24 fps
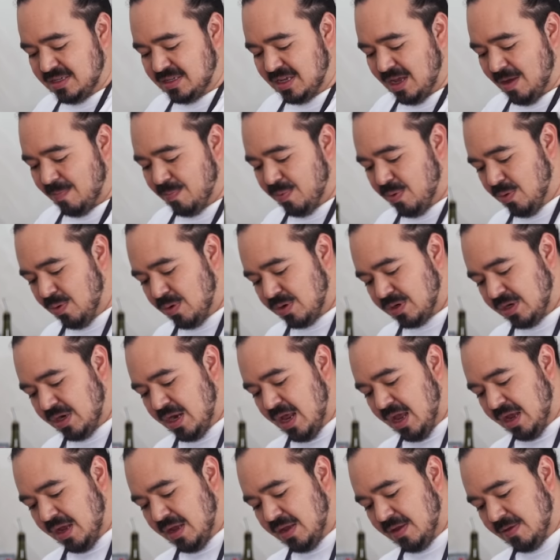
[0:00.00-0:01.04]
is our pork
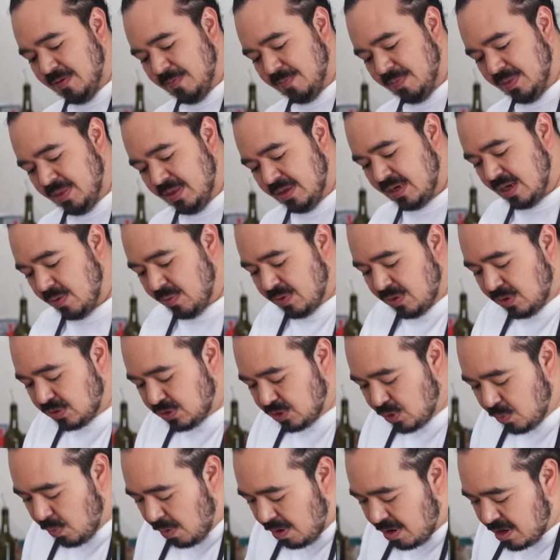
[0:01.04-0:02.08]
neck. Now we're not
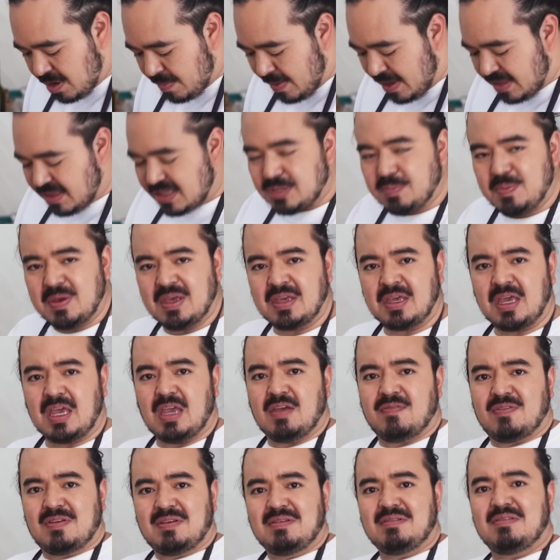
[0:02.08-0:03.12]
too worried about this being
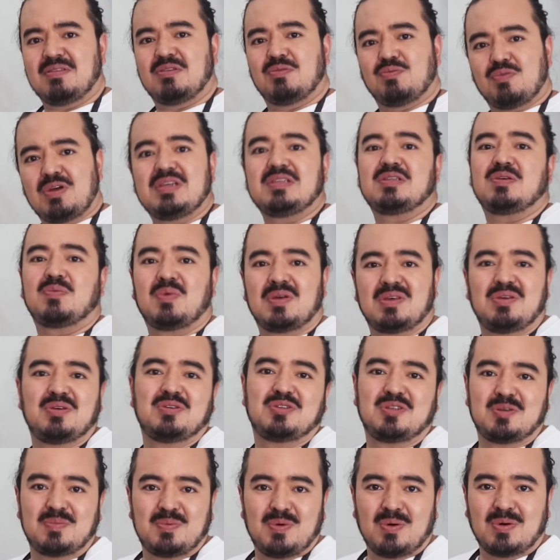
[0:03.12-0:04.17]
even. The reason we're
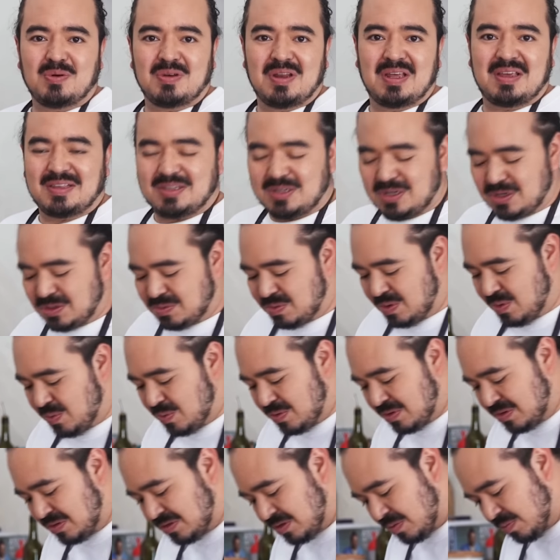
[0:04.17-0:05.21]
using pork neck is because we
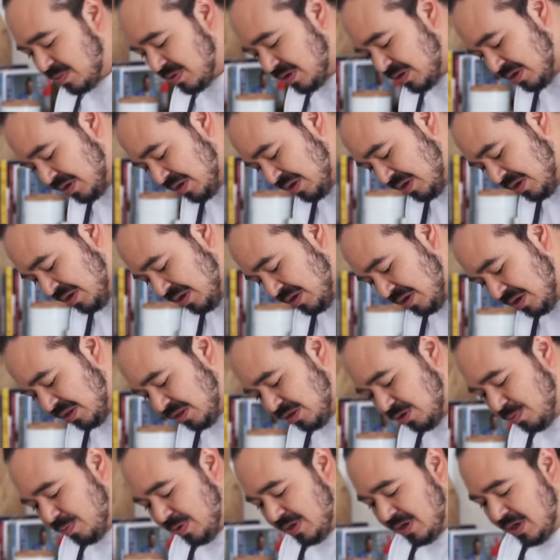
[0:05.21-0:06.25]
want something a
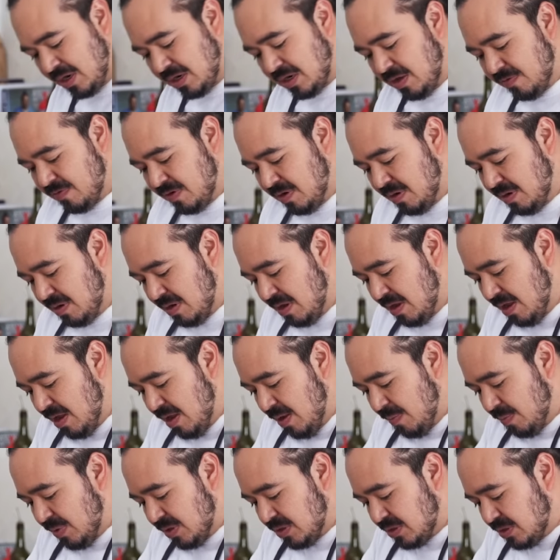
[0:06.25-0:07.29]
little bit uneven,
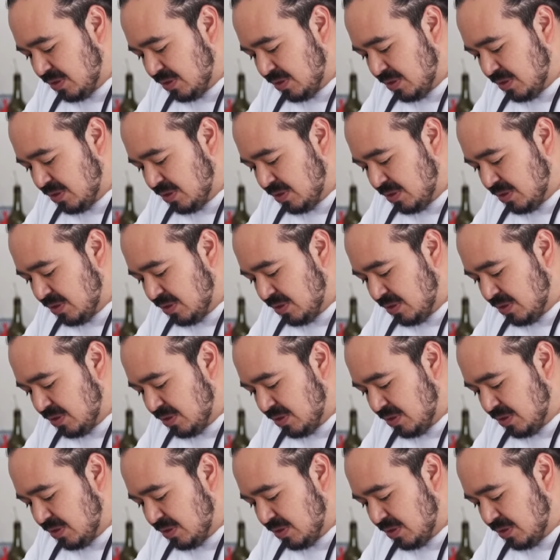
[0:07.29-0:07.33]
but